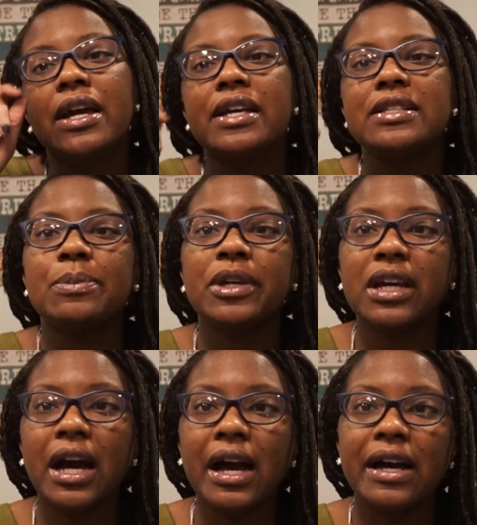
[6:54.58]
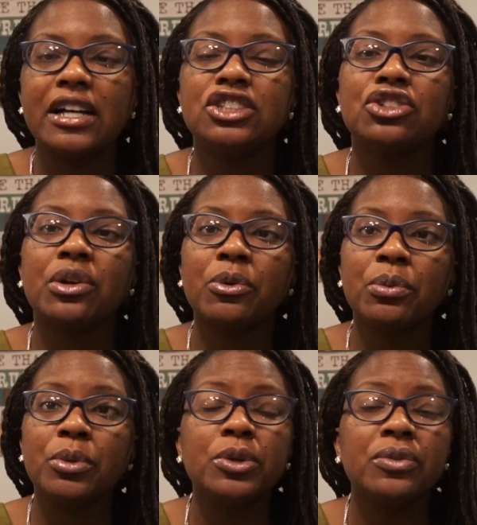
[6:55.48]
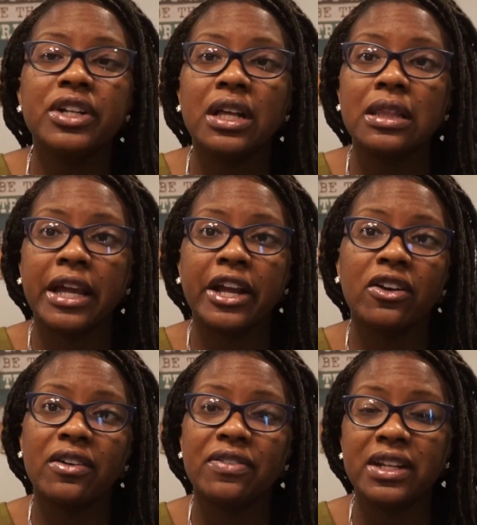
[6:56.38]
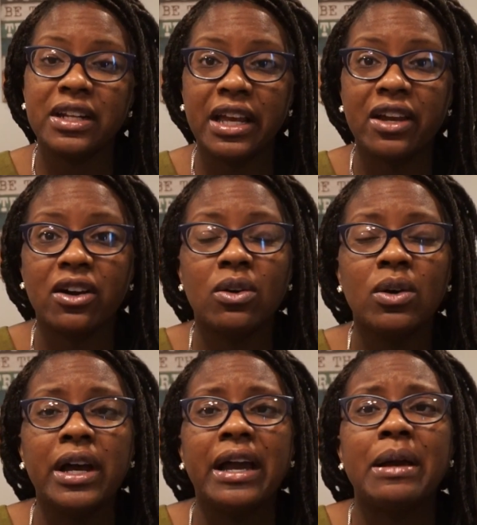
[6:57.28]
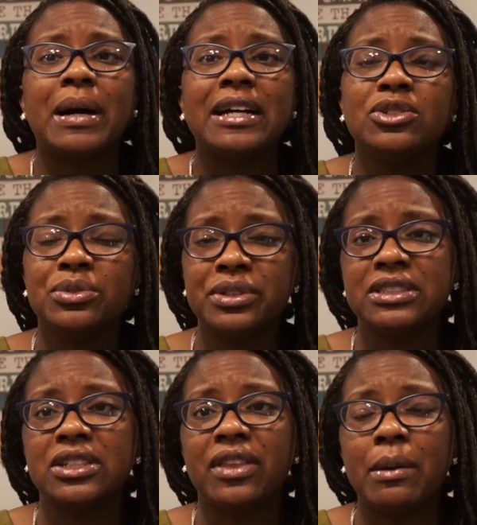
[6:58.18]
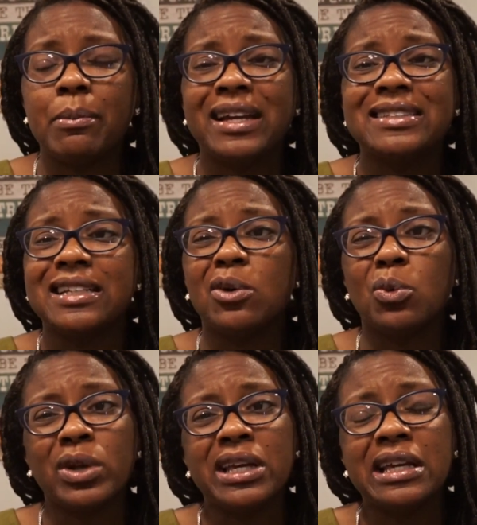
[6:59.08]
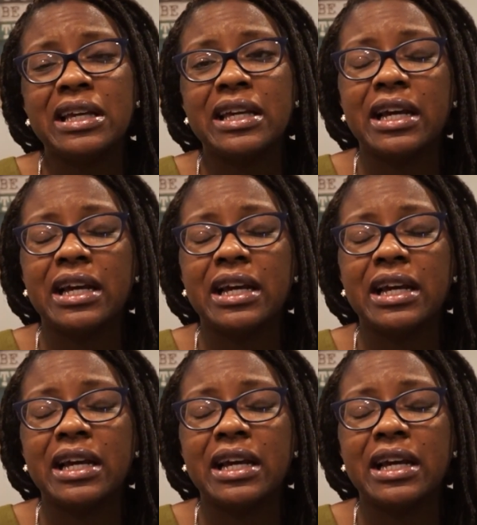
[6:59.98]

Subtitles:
it's because you're removing a layer of the nail, and by doing so that makes it weak.